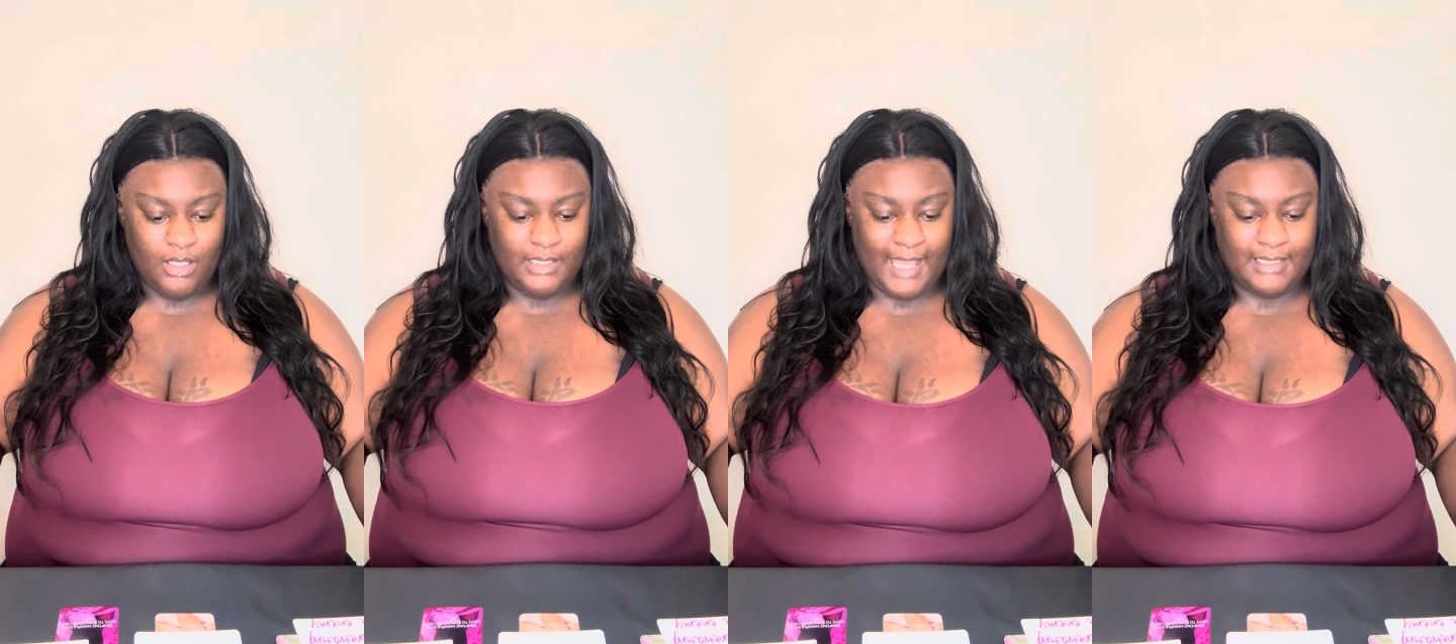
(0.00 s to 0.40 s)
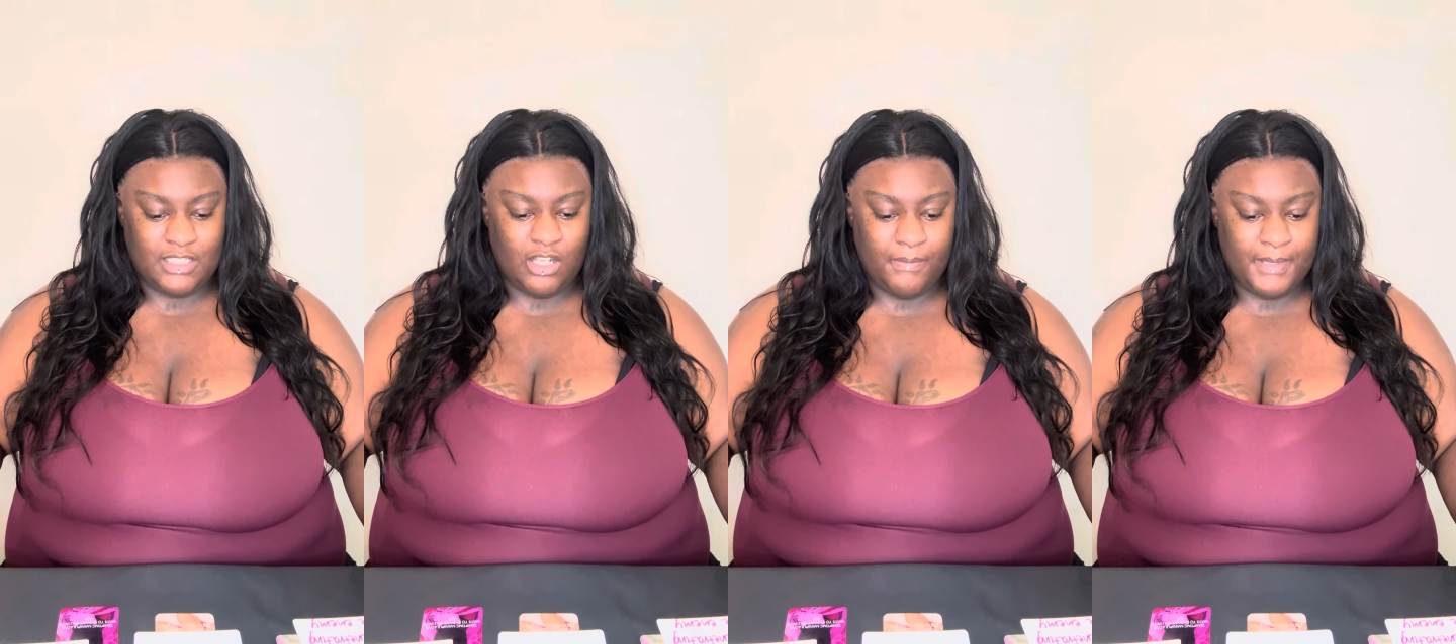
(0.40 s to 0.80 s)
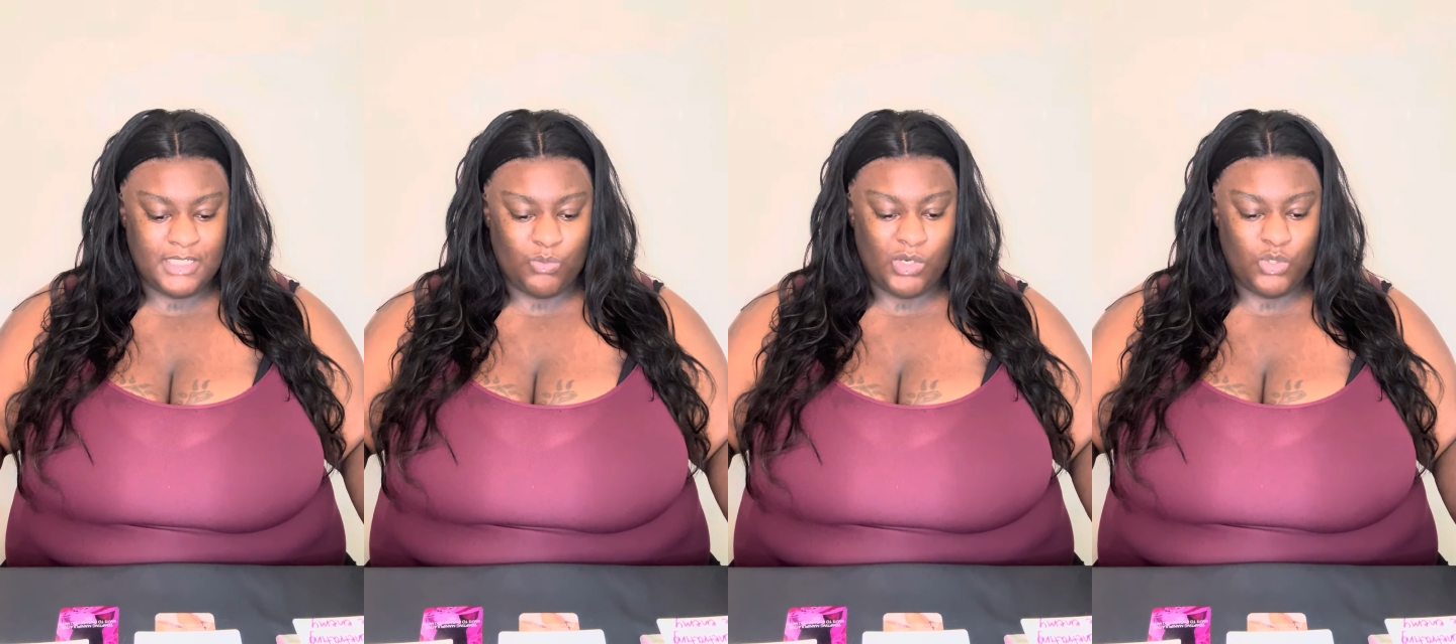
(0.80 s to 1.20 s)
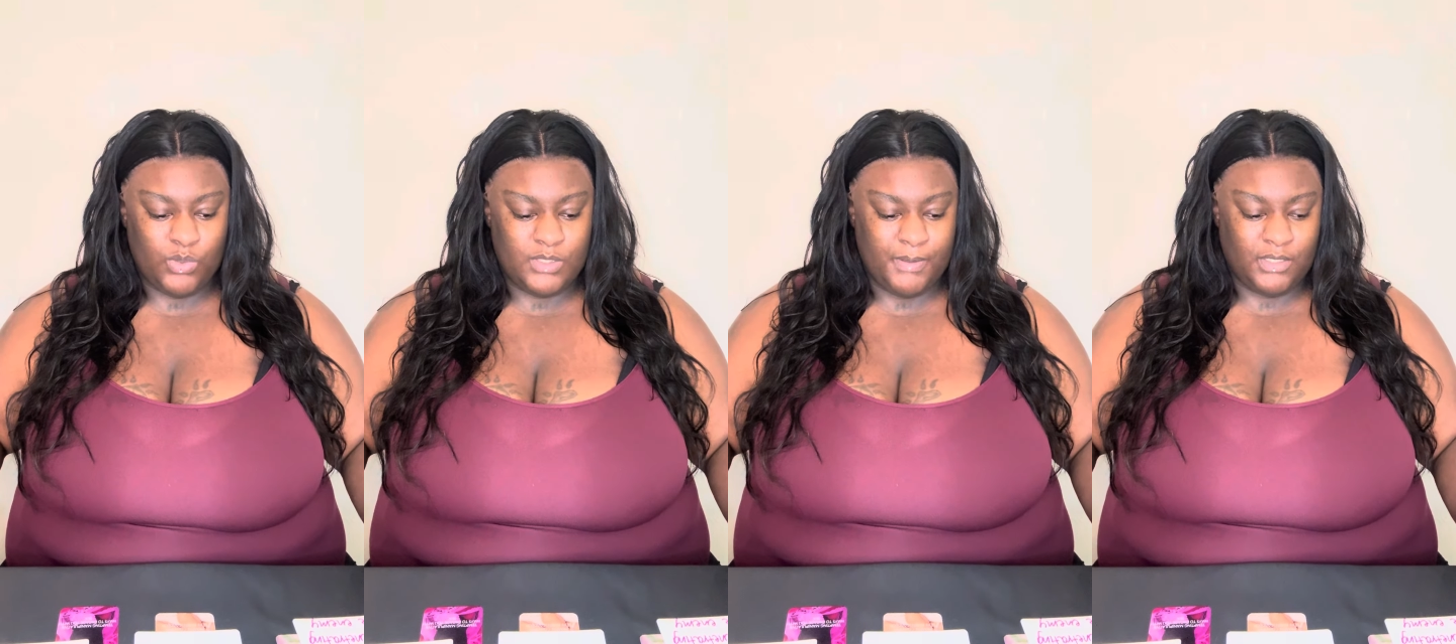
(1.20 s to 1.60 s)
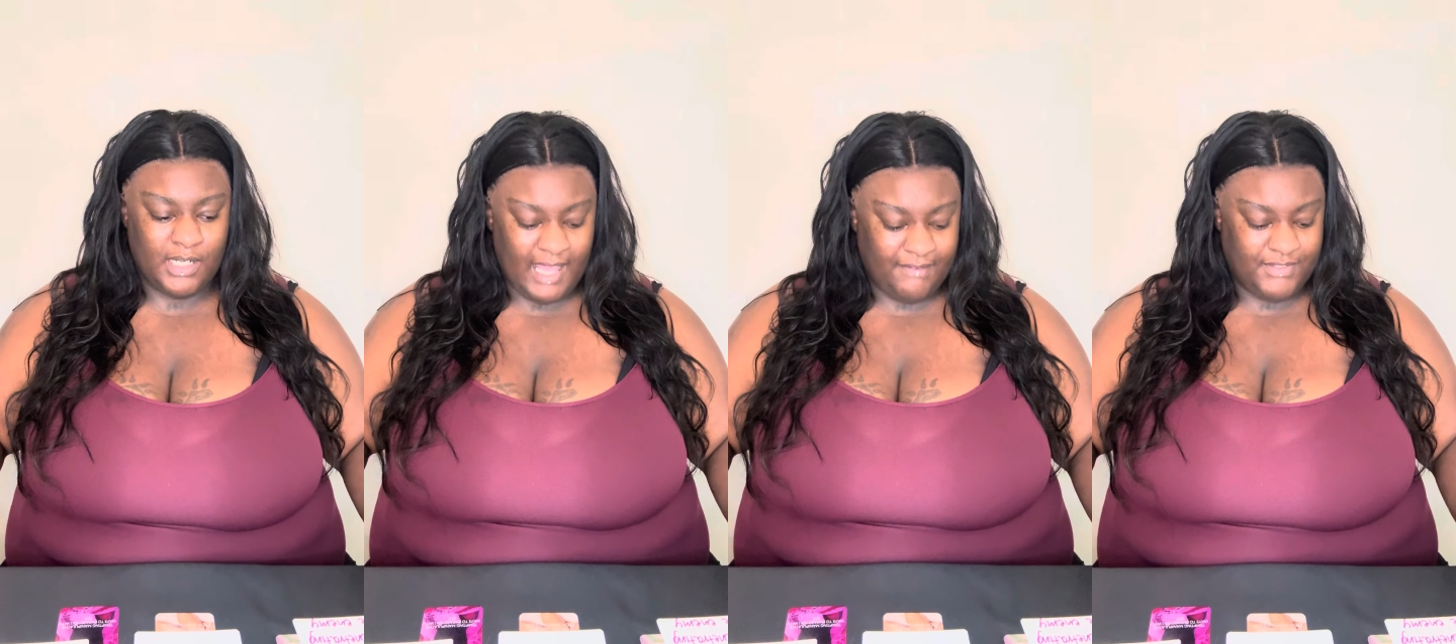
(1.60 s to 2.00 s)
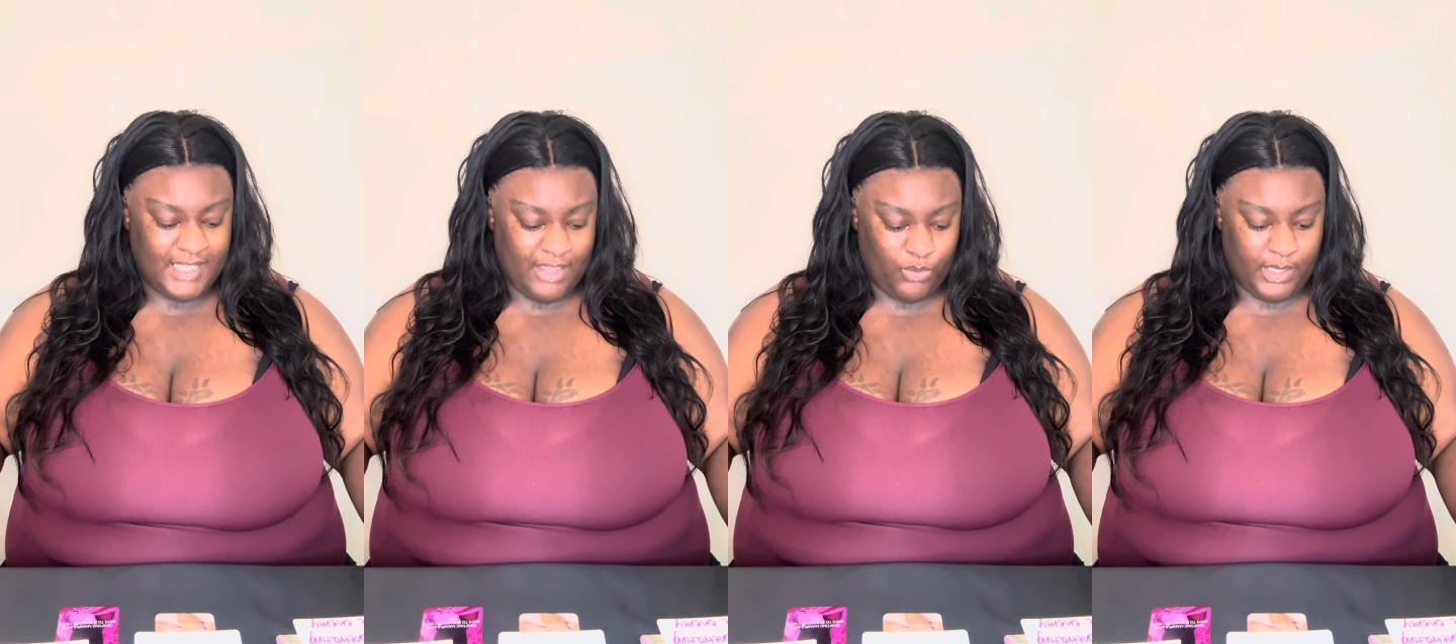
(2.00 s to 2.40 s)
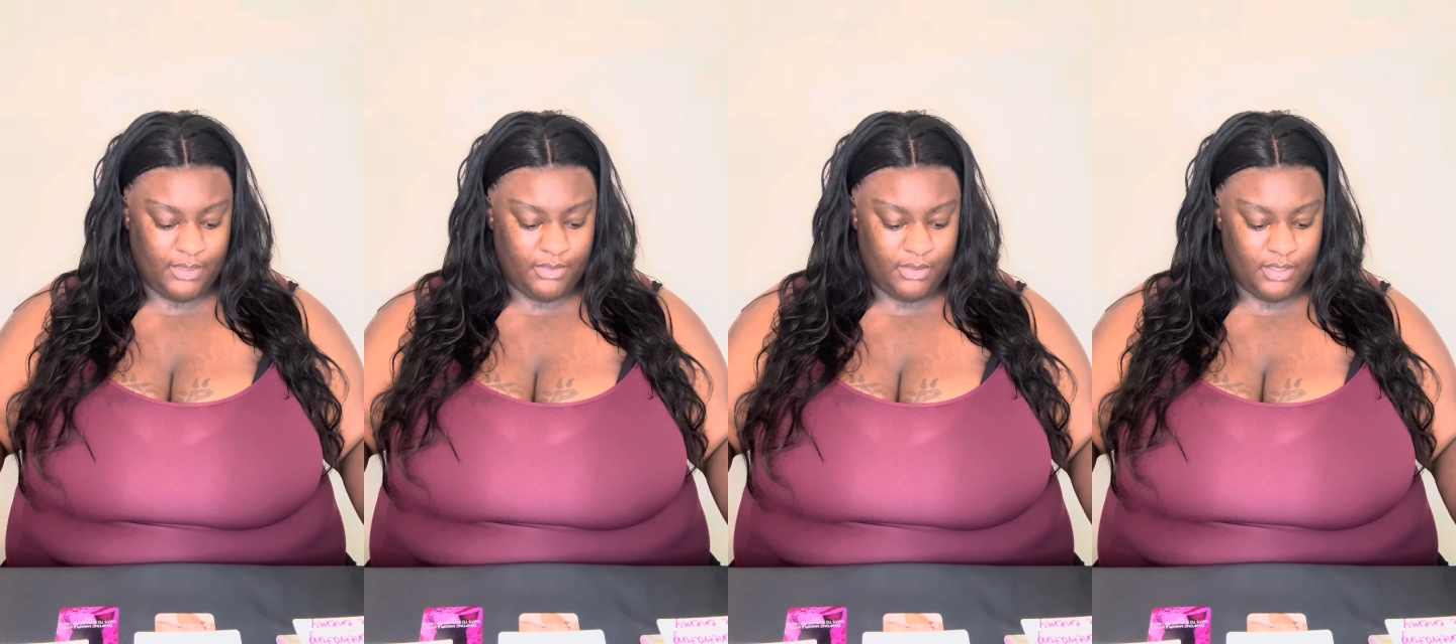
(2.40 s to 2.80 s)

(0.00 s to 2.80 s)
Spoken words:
Like, this could have been someone you was building a life together with,